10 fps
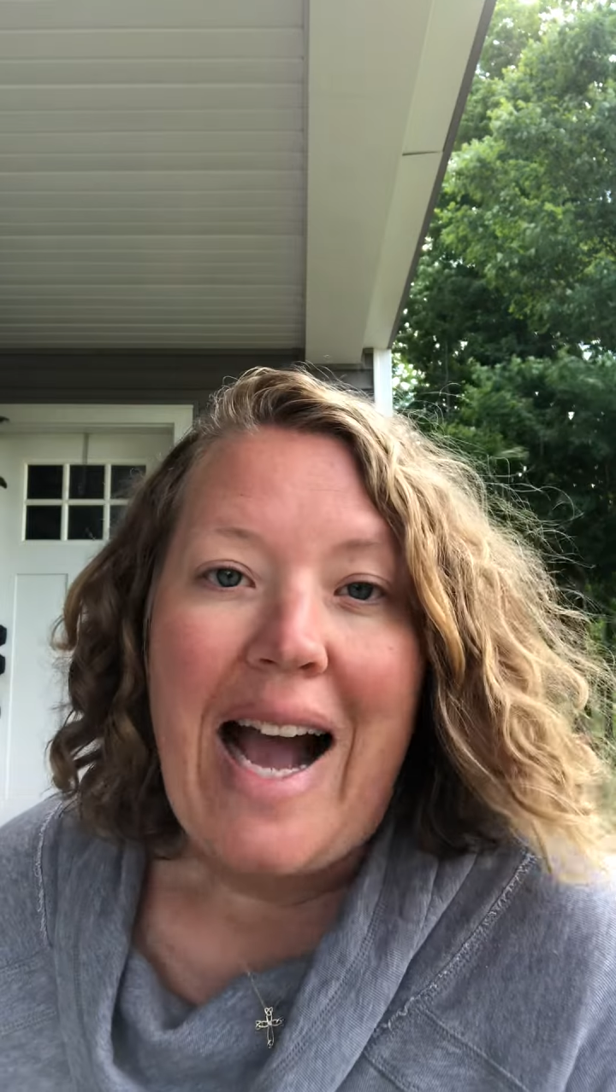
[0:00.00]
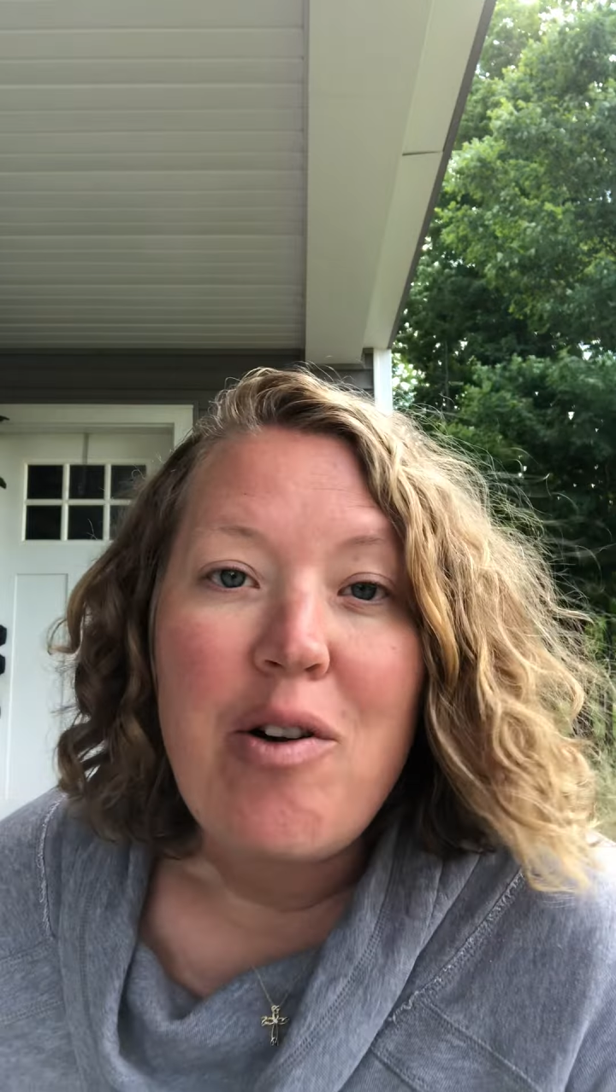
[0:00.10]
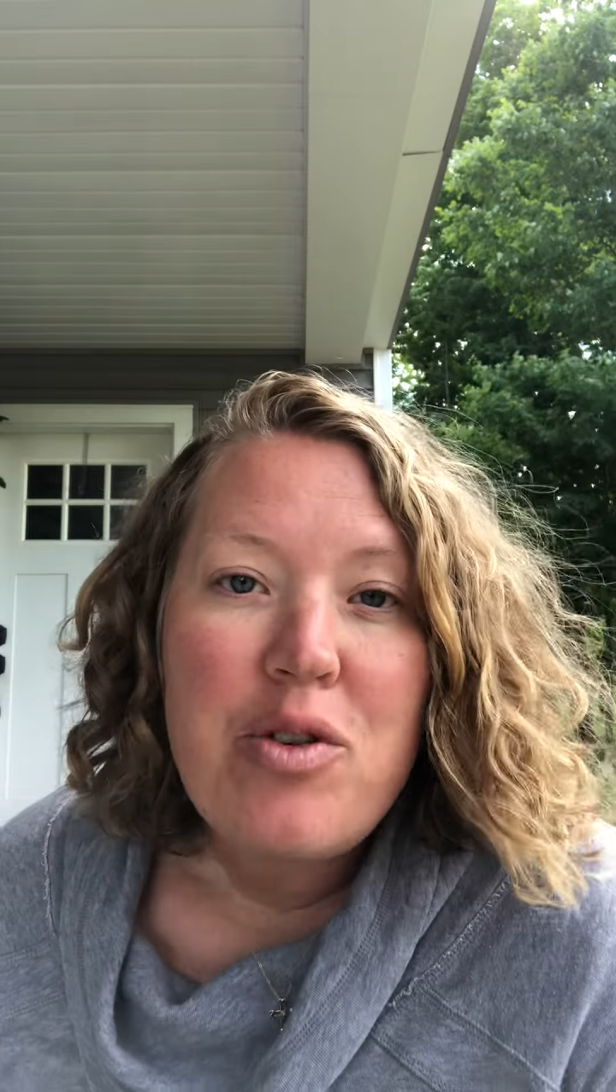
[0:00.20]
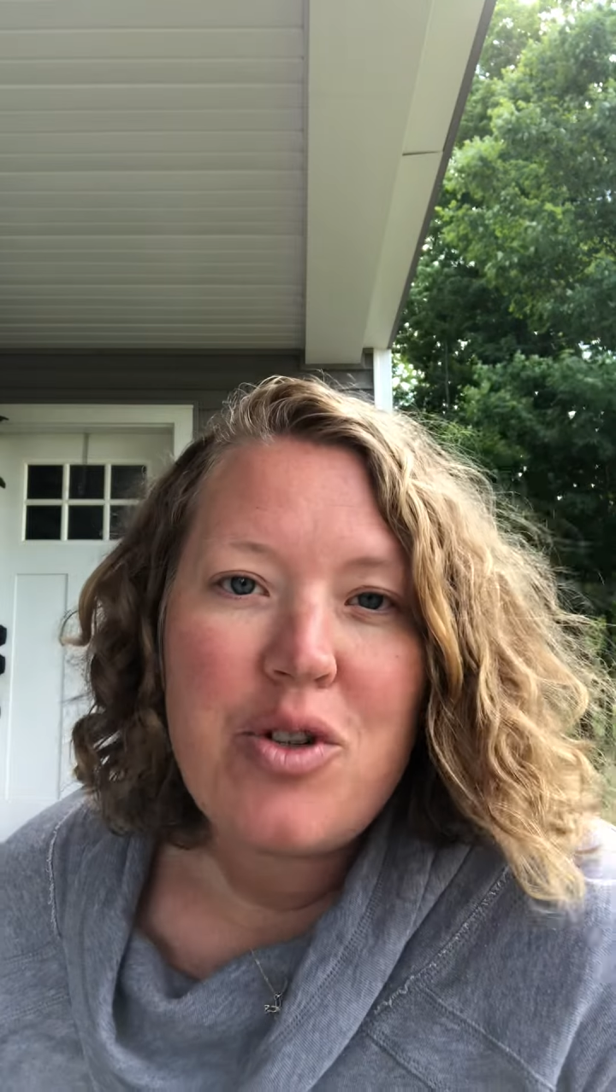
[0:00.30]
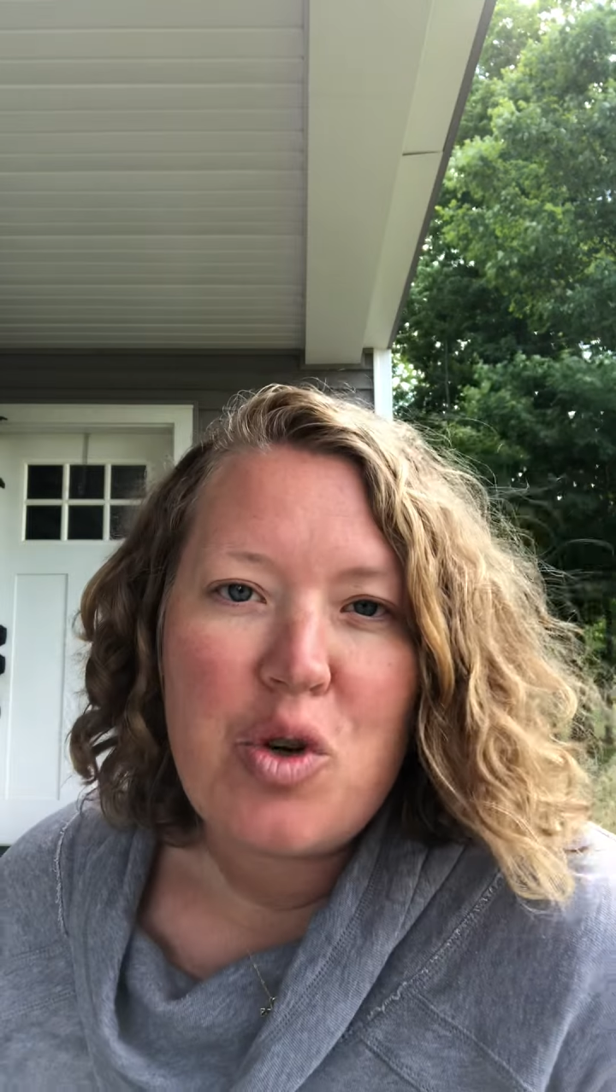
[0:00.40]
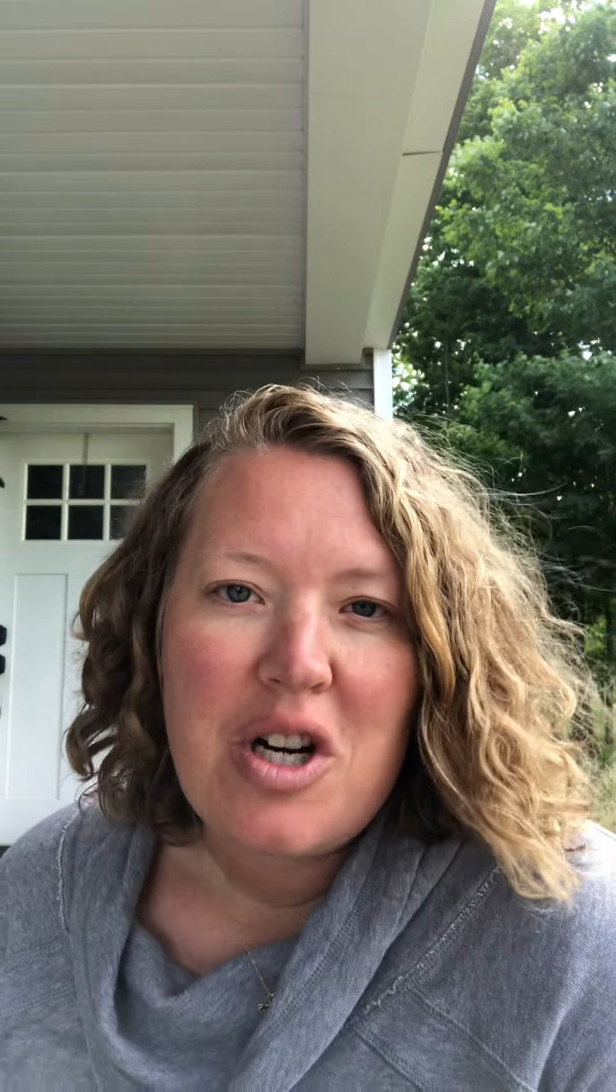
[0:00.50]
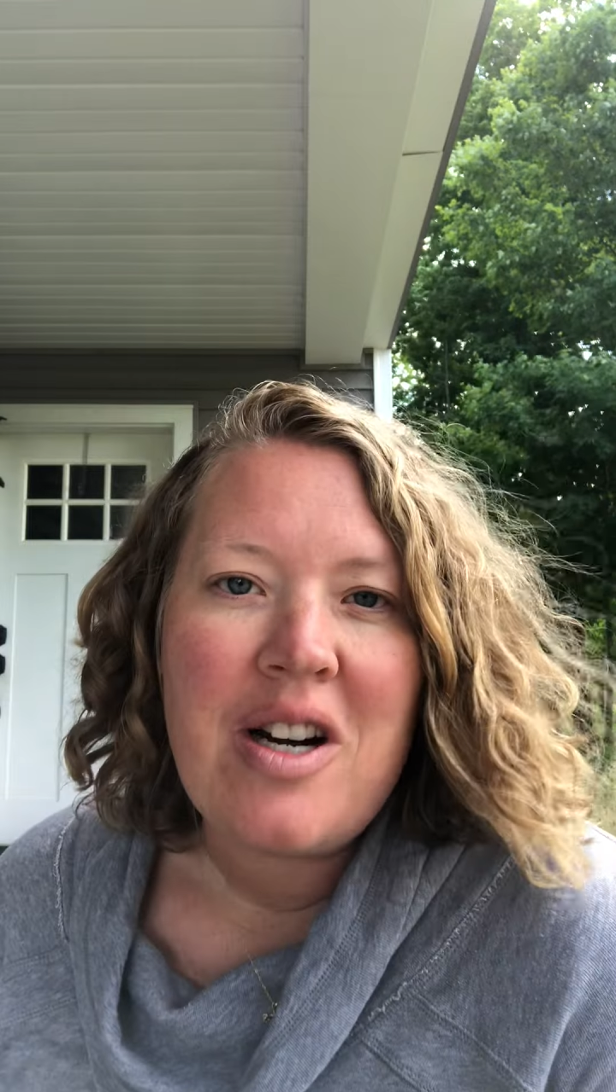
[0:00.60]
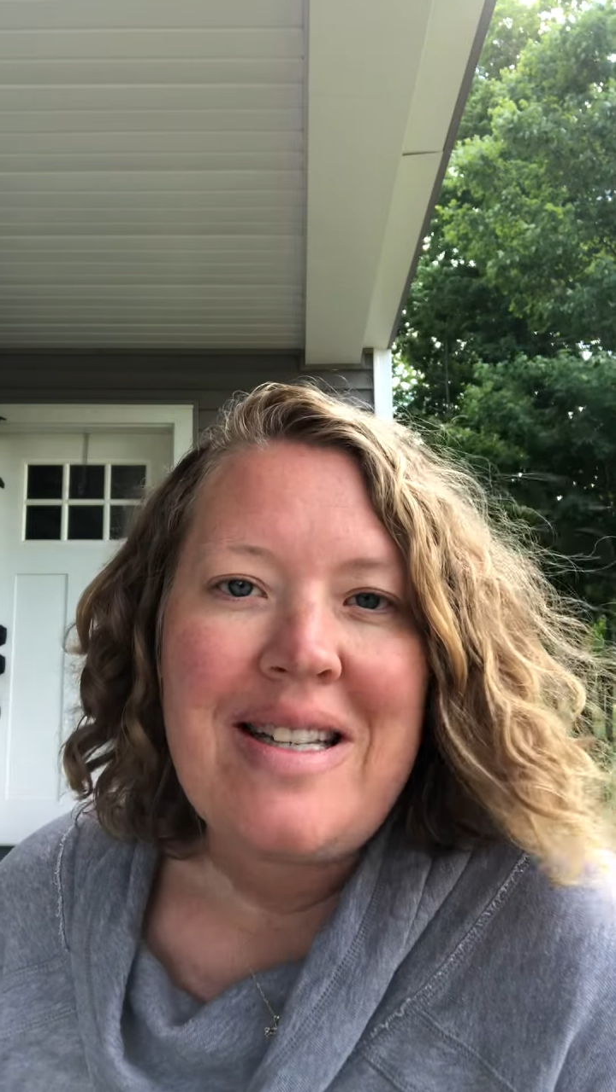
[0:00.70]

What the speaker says: outdoor